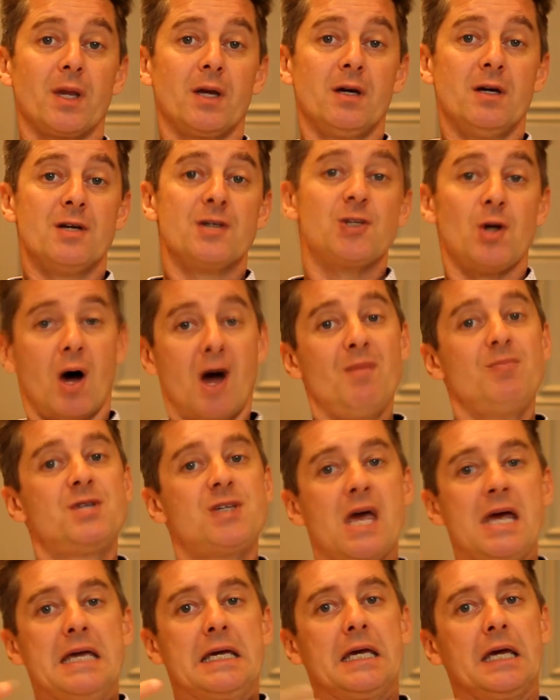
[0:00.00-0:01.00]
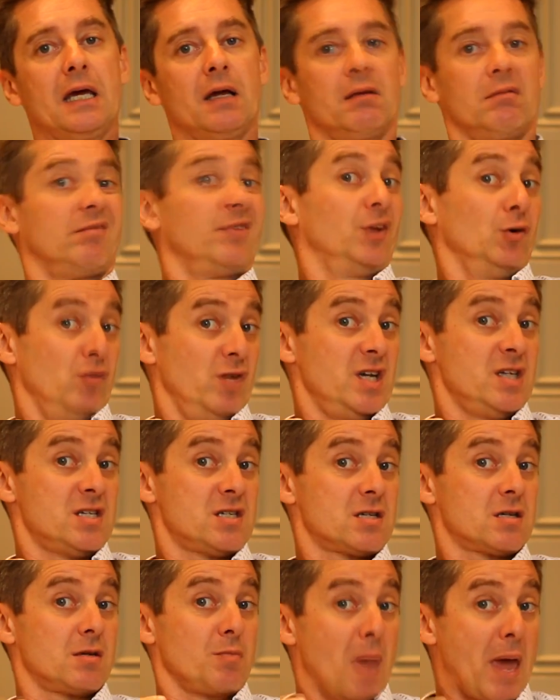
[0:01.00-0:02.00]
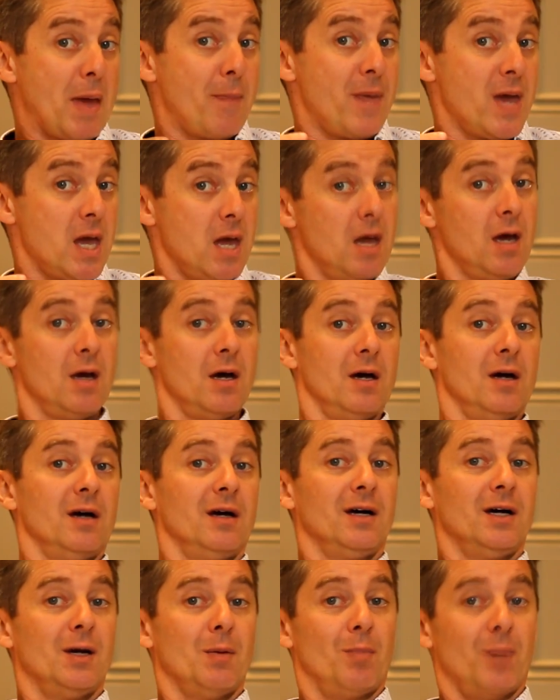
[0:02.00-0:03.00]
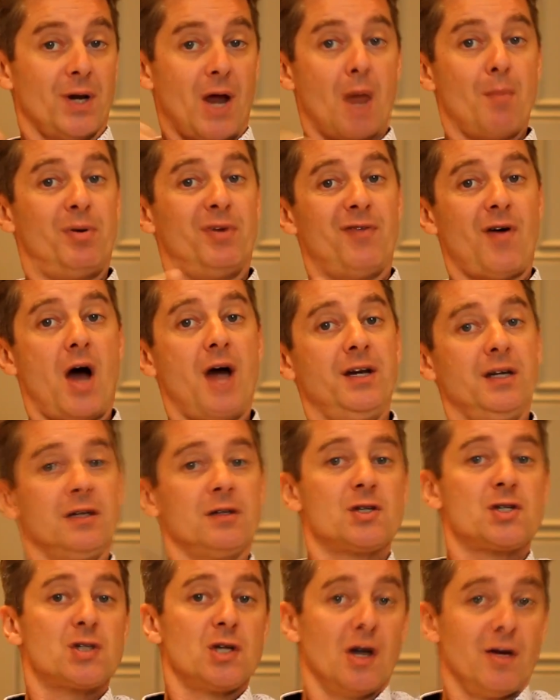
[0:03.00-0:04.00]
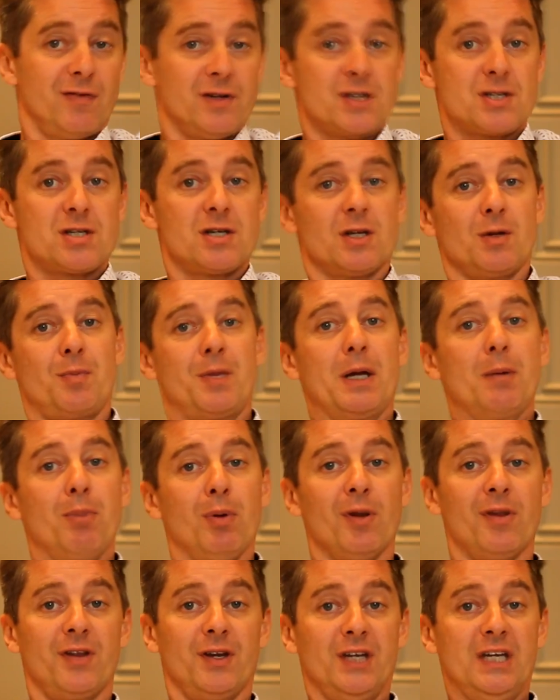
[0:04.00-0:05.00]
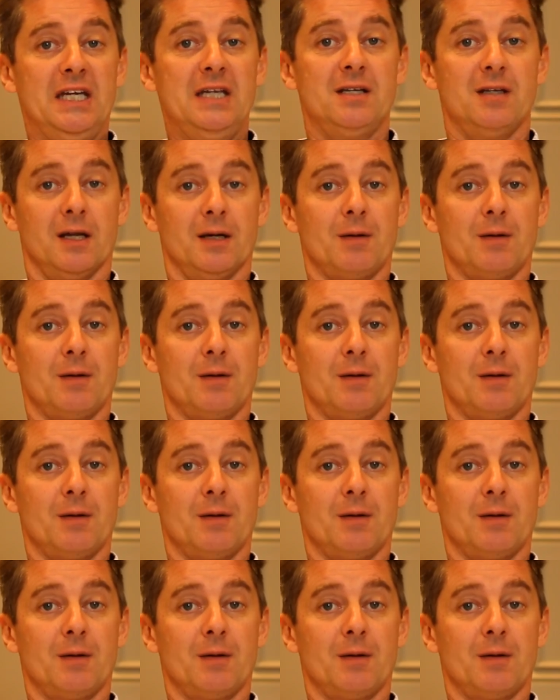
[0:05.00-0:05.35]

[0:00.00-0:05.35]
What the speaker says: So I'm taking the risk, maybe, but I'm providing the service to the people that need it.